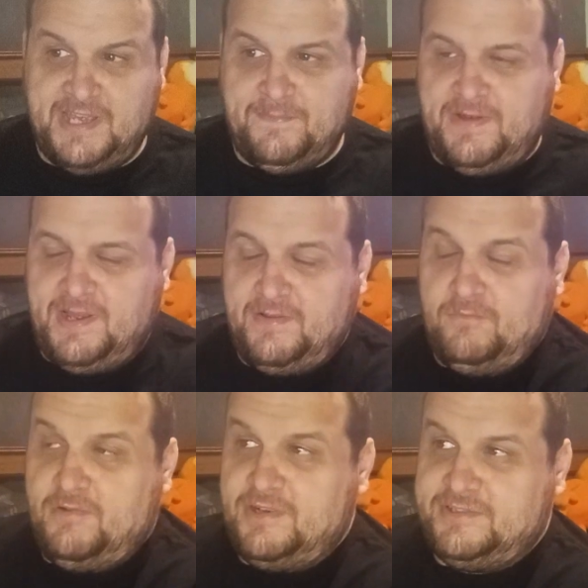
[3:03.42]
by
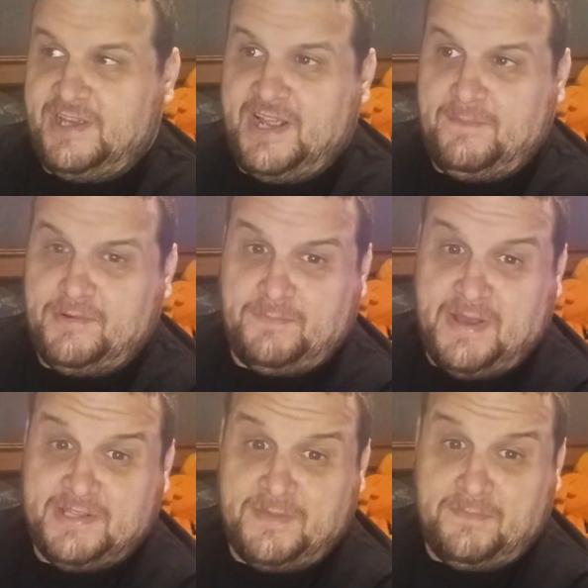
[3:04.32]
one side animal,
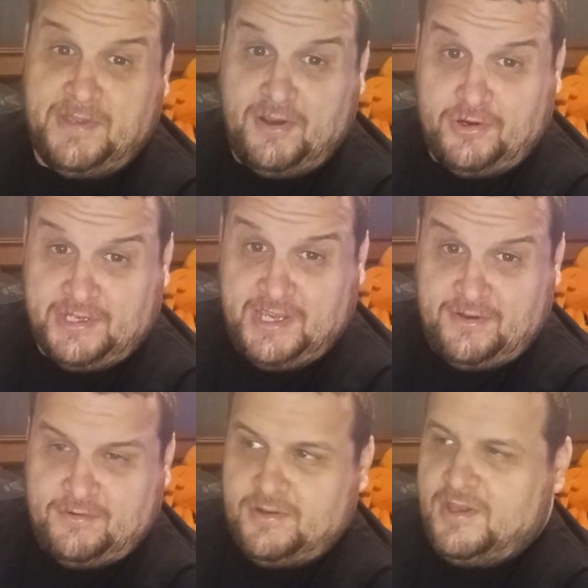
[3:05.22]
about to be
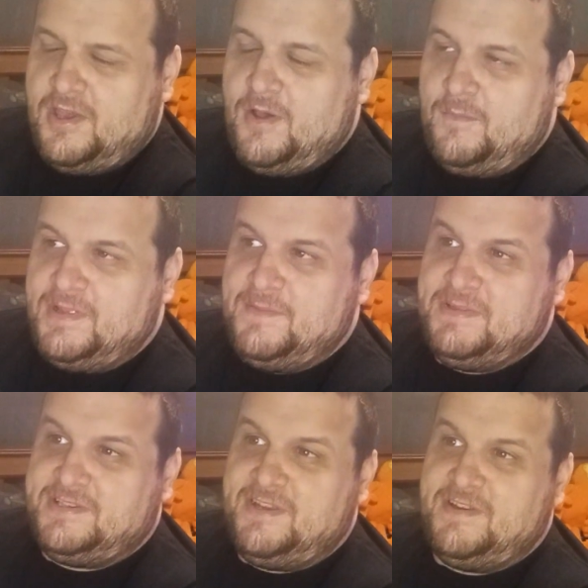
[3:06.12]
killed when the
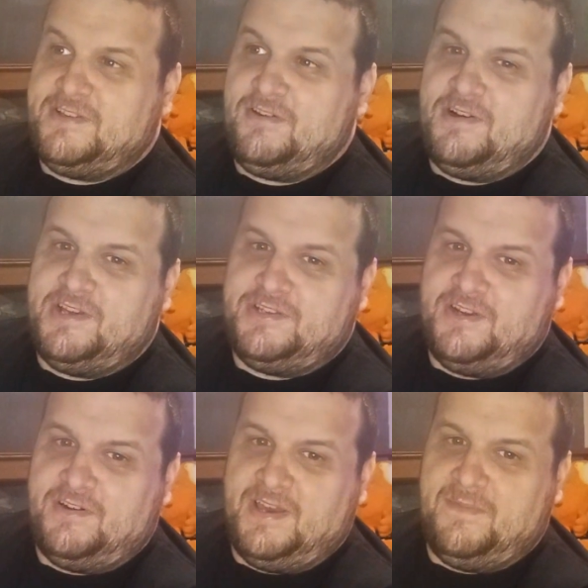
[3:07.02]
mysterious toy
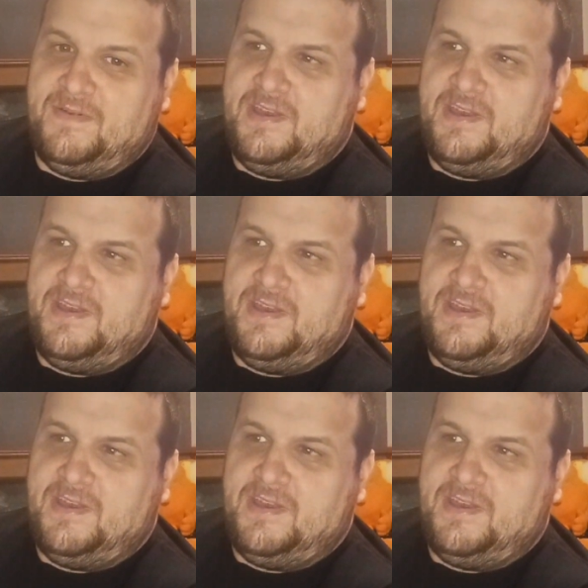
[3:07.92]
showed up.